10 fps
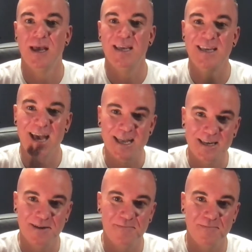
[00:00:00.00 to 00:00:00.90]

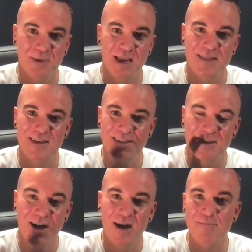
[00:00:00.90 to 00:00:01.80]
Yet, this
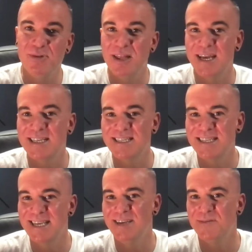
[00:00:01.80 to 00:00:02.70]
complex
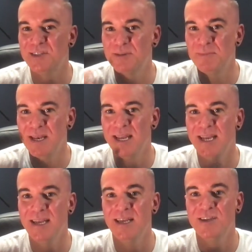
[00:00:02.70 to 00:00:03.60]
sea of
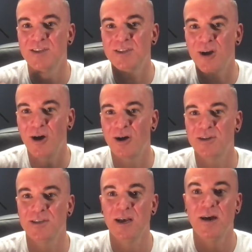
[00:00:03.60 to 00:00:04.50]
spinning
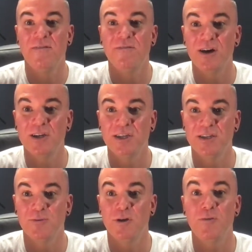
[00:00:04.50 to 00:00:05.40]
stars
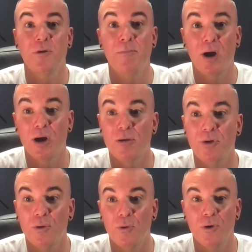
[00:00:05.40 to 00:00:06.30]
functions with
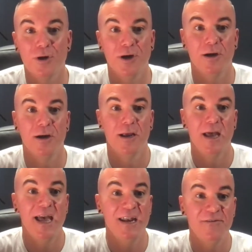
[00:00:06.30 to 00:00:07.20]
remarkable order
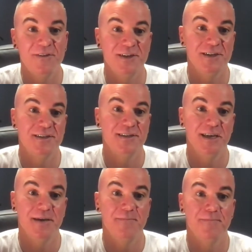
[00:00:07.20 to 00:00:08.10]
and
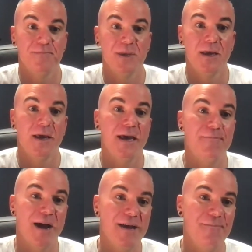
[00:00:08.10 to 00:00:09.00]
efficiency. In
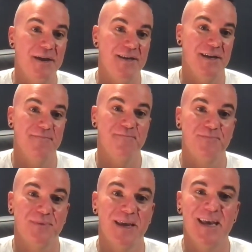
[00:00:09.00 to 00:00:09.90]
my opinion,
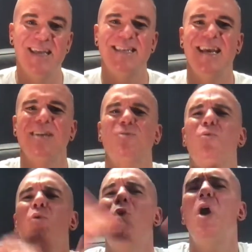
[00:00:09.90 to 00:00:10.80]
it takes
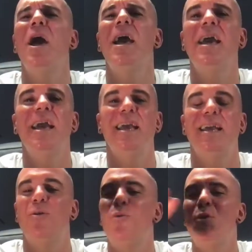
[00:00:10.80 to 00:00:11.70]

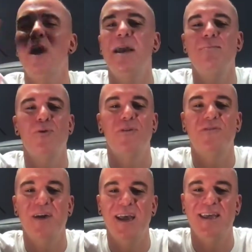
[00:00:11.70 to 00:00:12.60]
way, way more
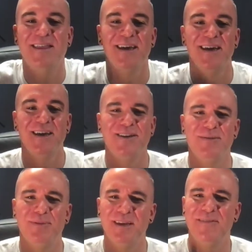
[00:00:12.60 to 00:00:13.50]
faith to
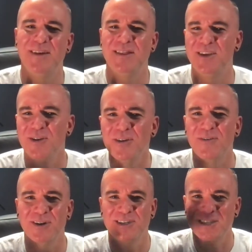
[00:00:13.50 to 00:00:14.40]
believe that the
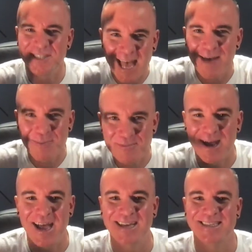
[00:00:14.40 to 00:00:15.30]
universe just happened
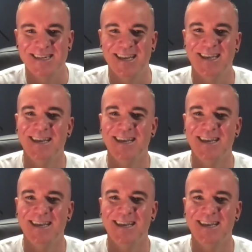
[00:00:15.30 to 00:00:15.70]
by accident